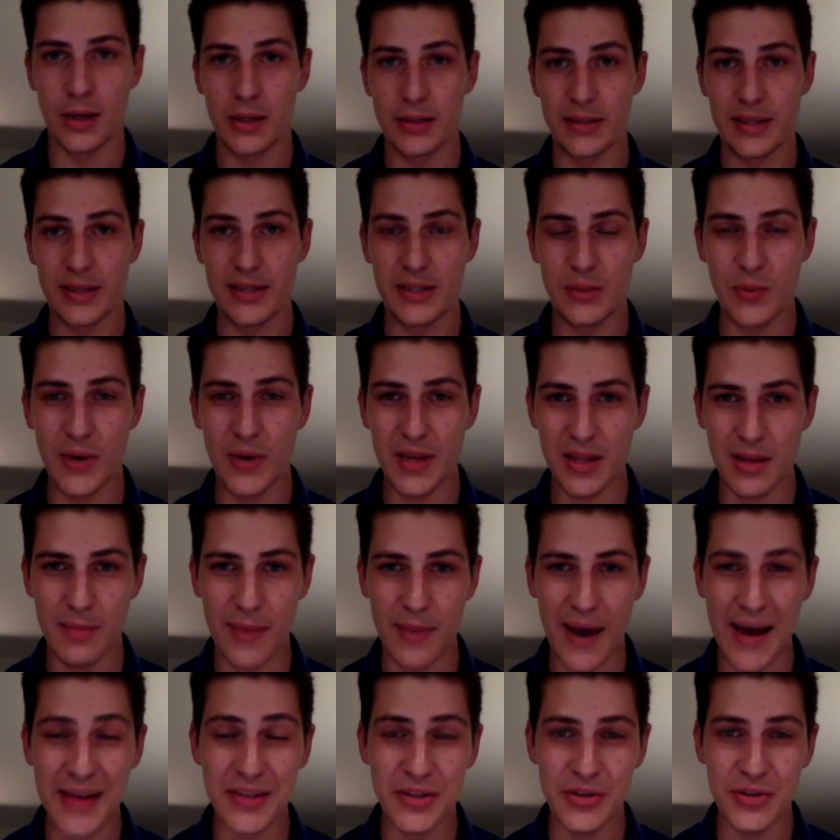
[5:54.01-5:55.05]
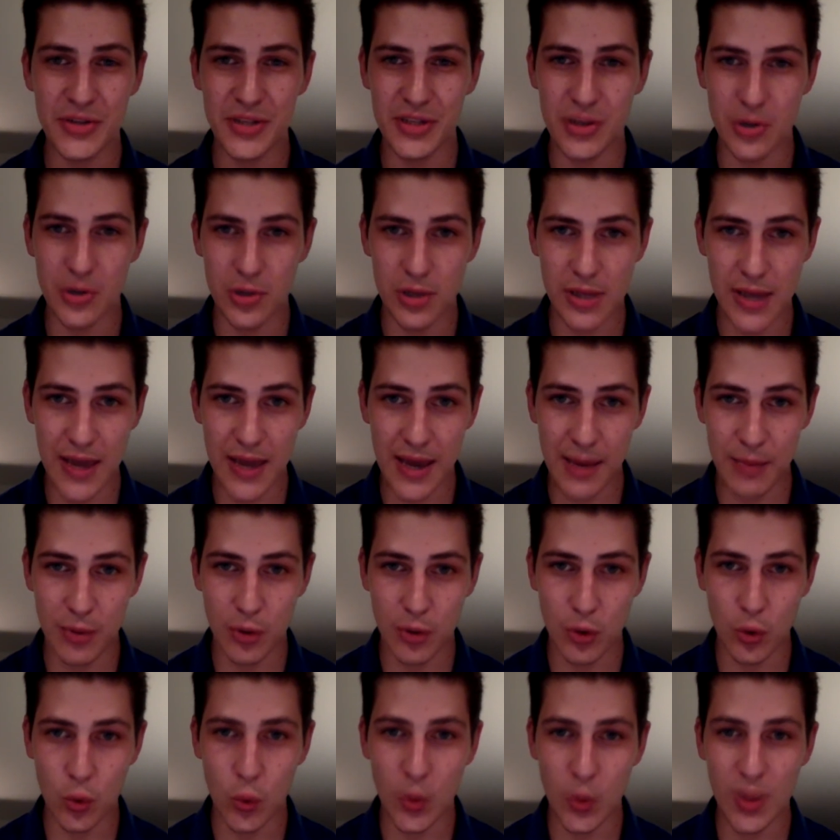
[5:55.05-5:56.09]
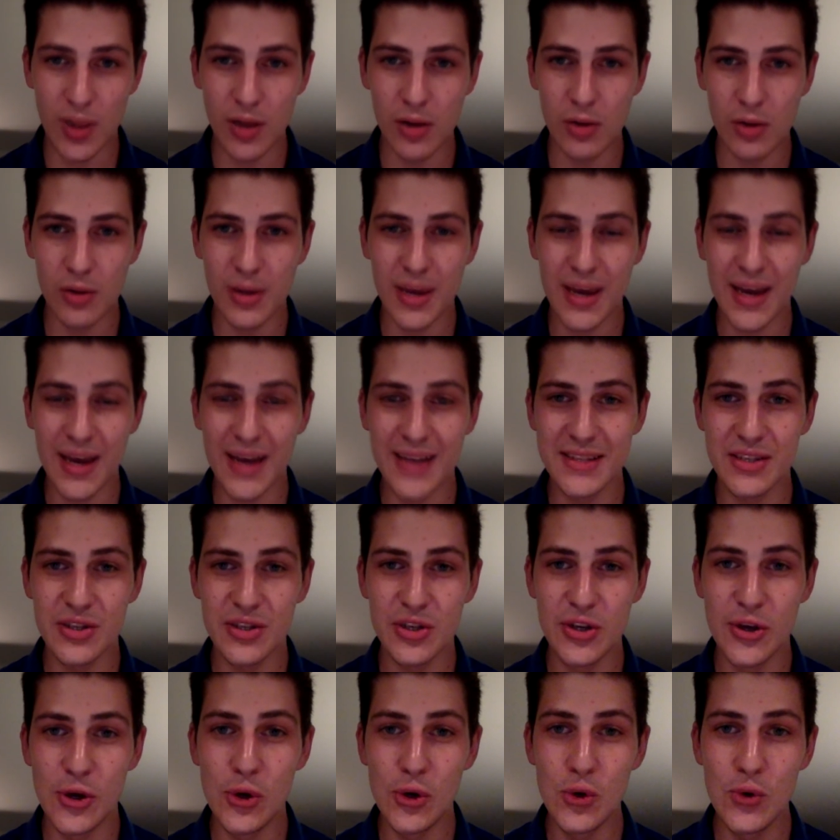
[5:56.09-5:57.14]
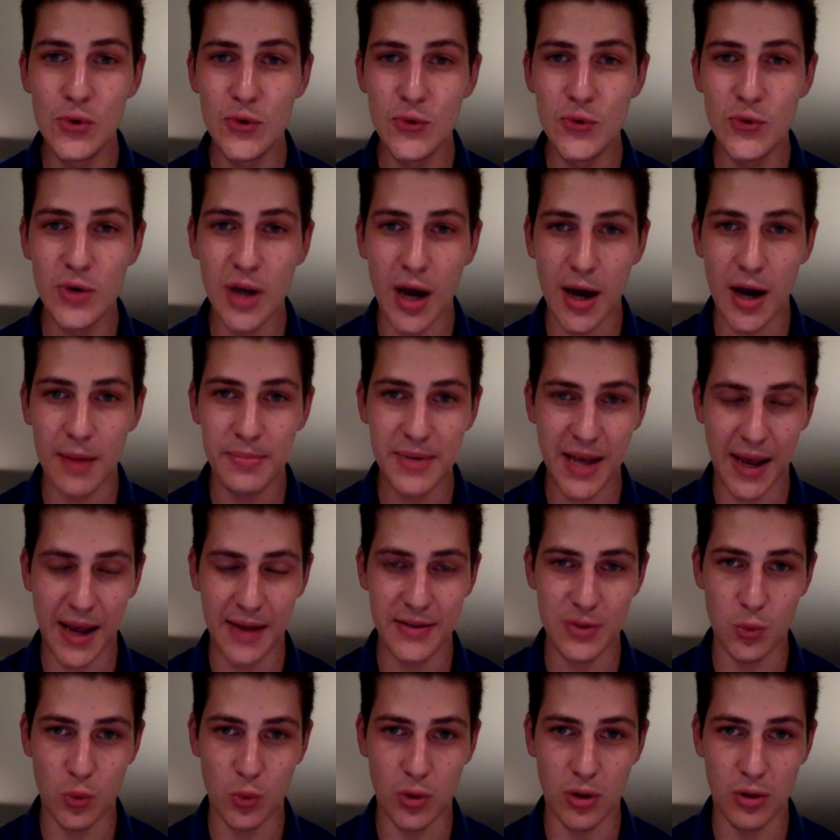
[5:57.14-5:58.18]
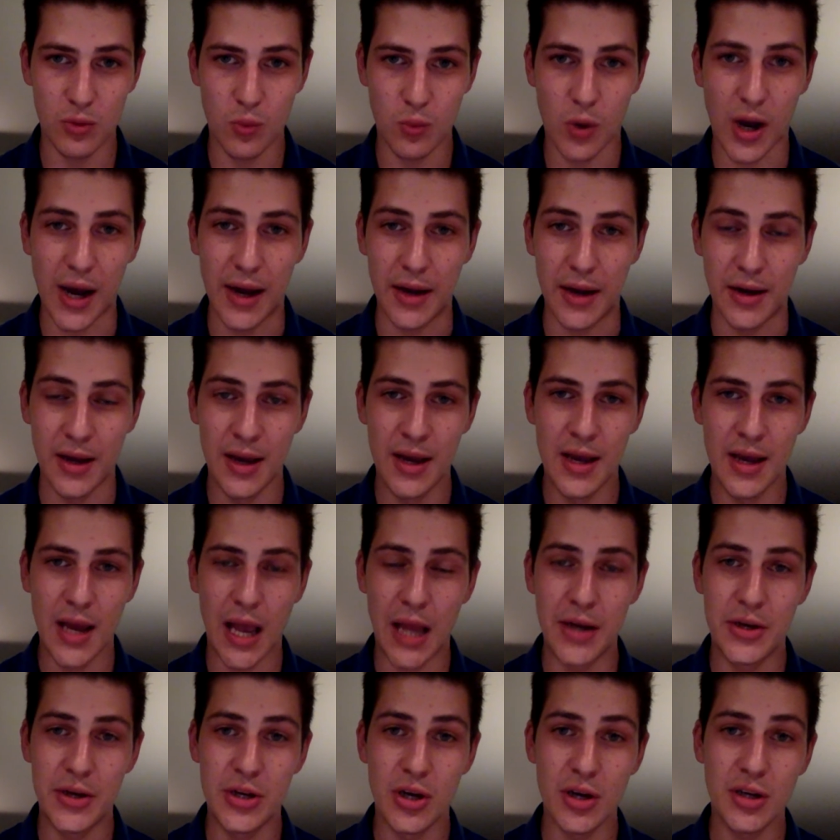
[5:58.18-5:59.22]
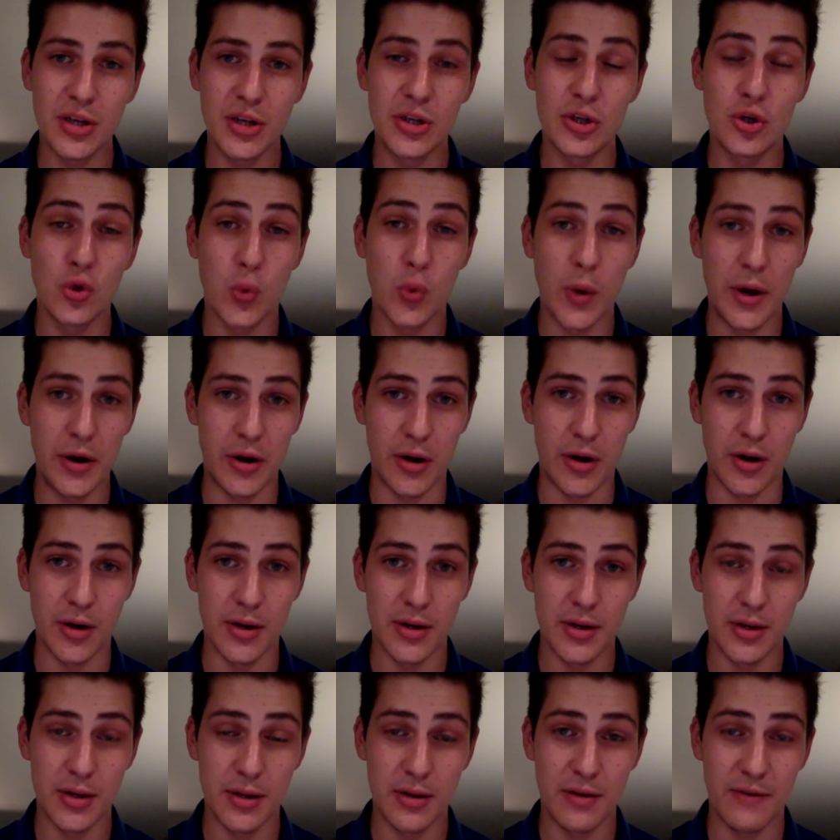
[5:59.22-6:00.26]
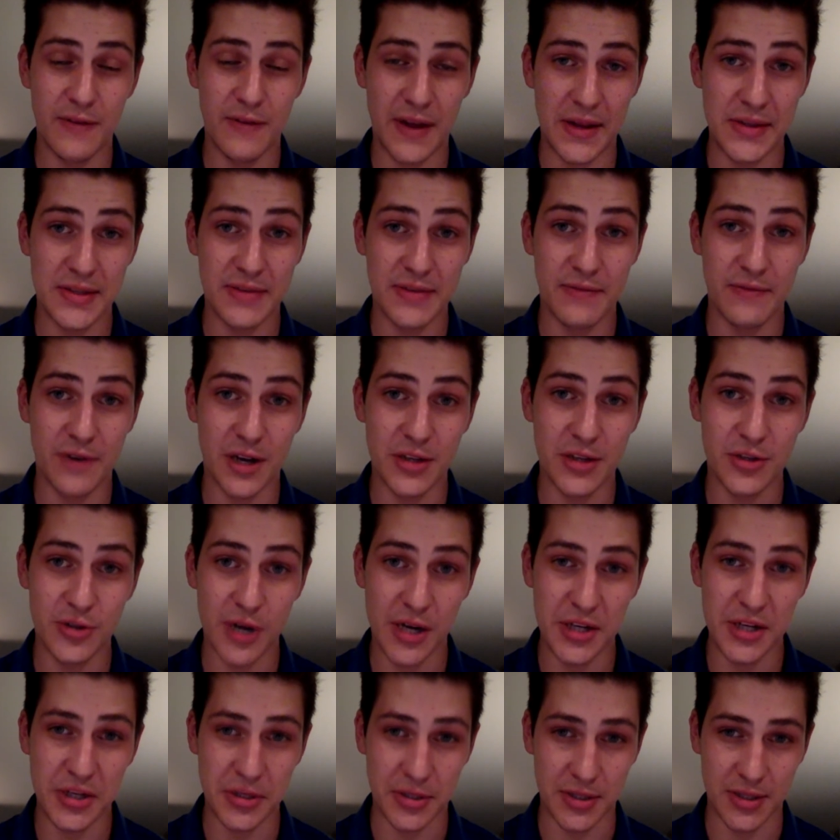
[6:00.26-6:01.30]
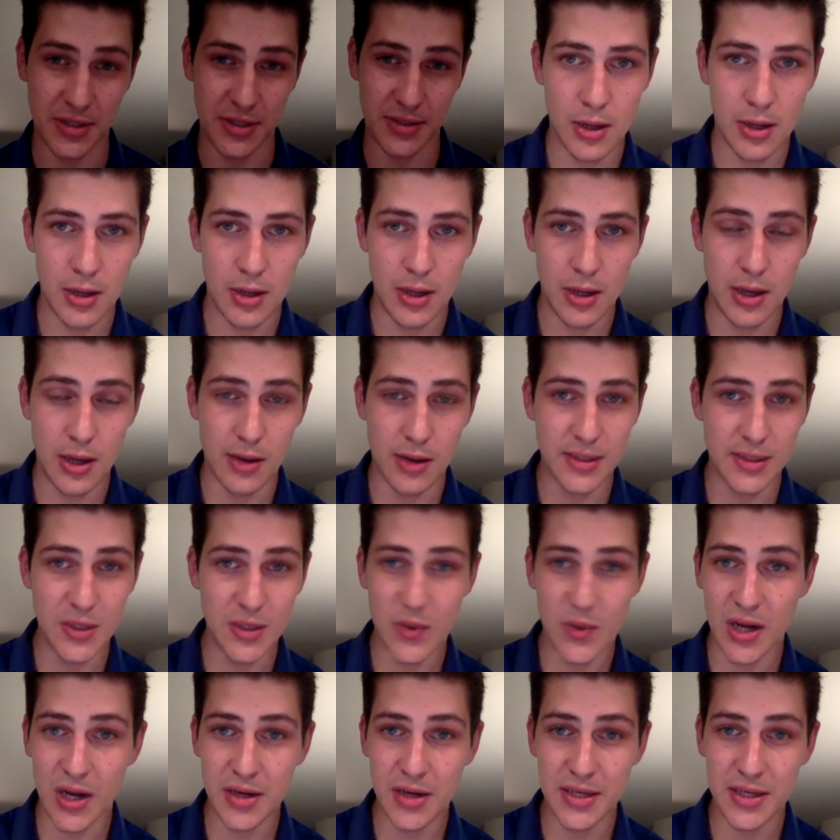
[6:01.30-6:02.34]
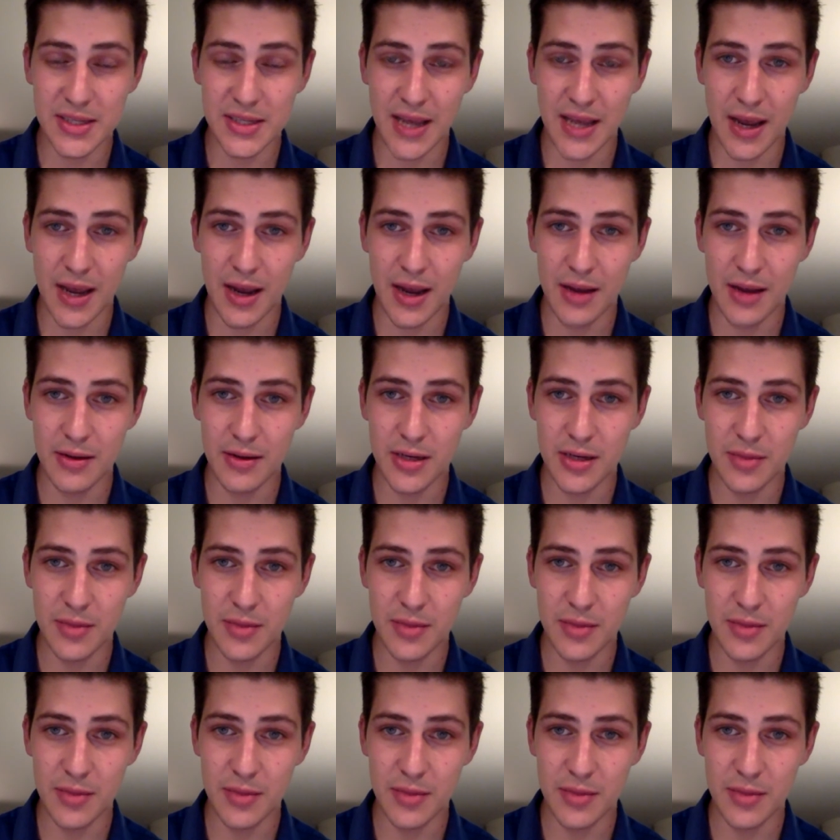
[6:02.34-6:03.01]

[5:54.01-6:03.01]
Since winning the Masters in early April, Willett only has two top 10s worldwide and took to Twitter to vent some frustrations. He also went on to say, "To